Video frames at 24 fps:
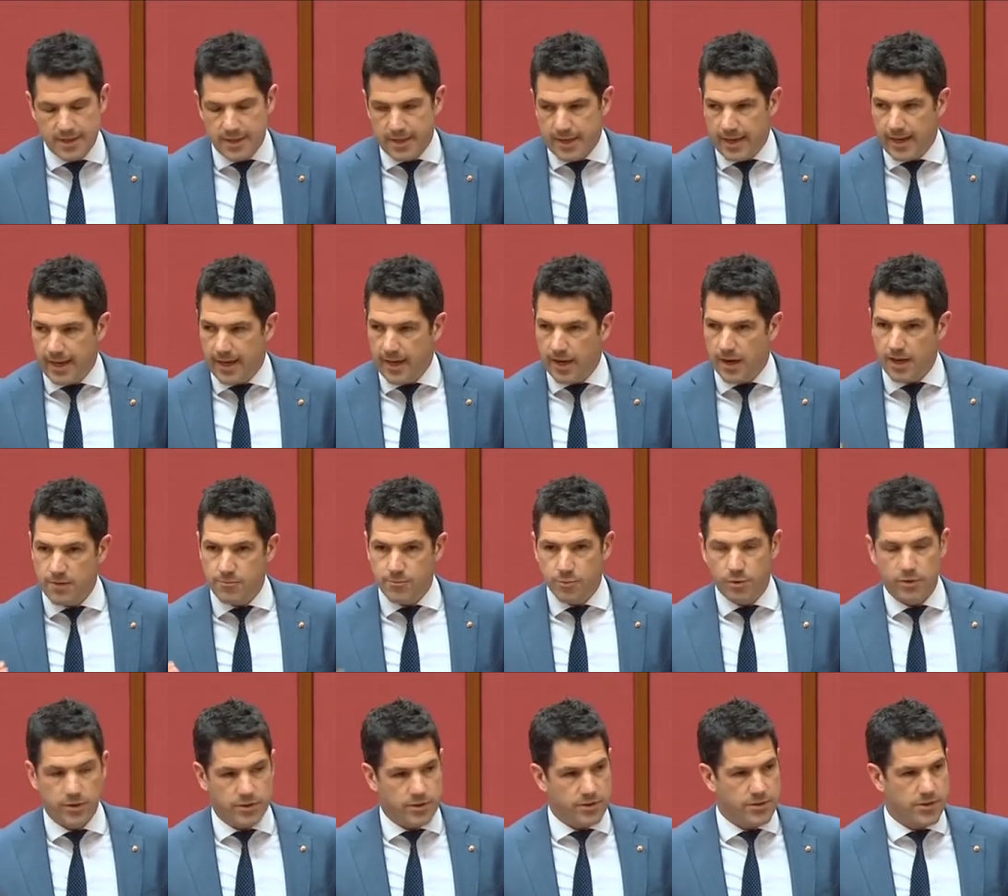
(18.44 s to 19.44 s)
I'd
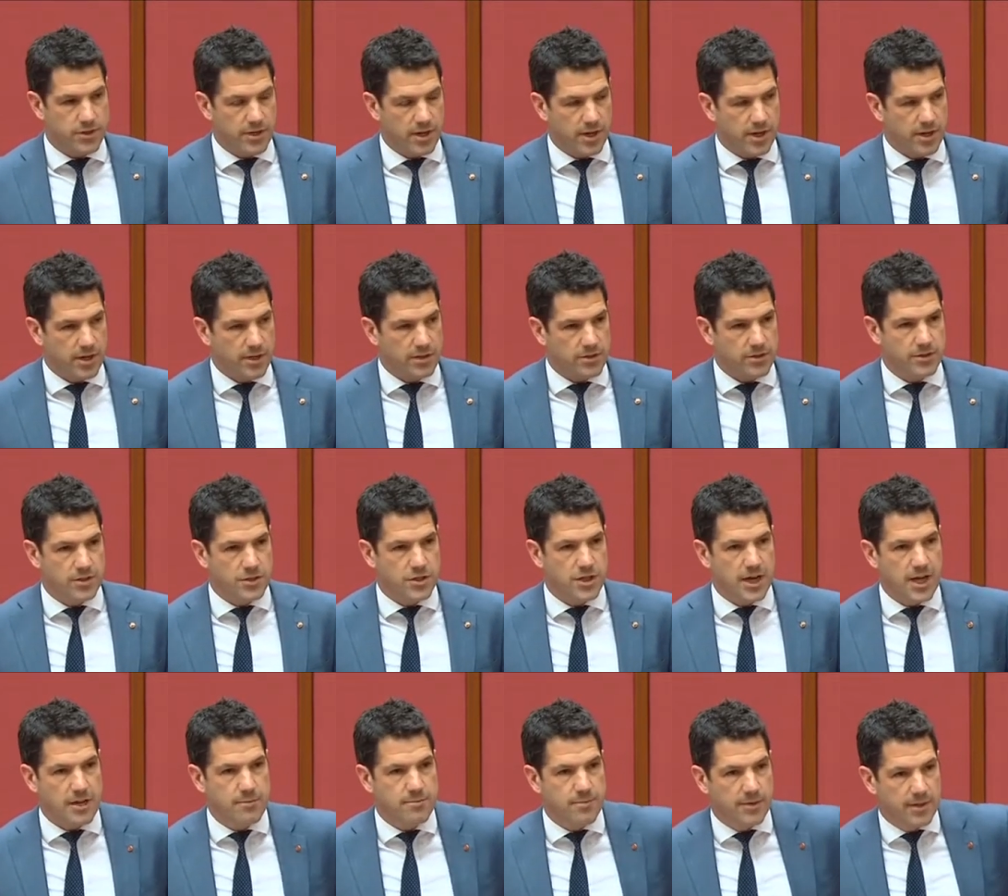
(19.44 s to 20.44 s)
put it to the
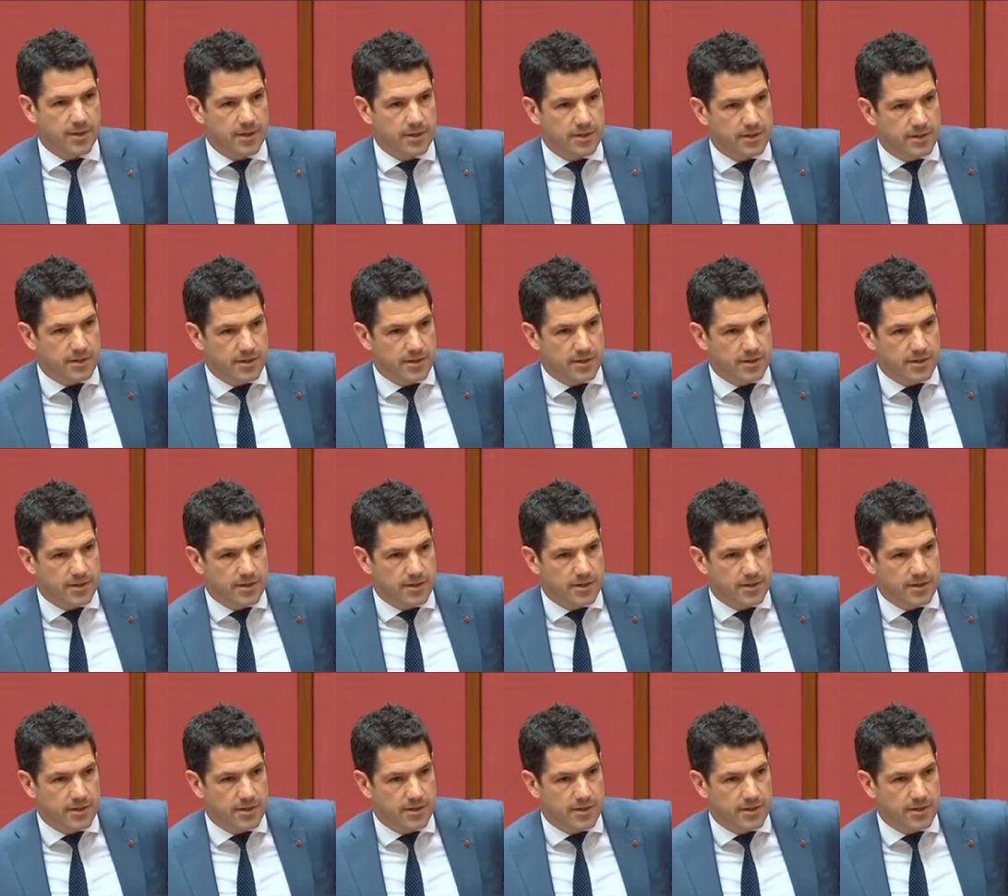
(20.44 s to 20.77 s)
chamber,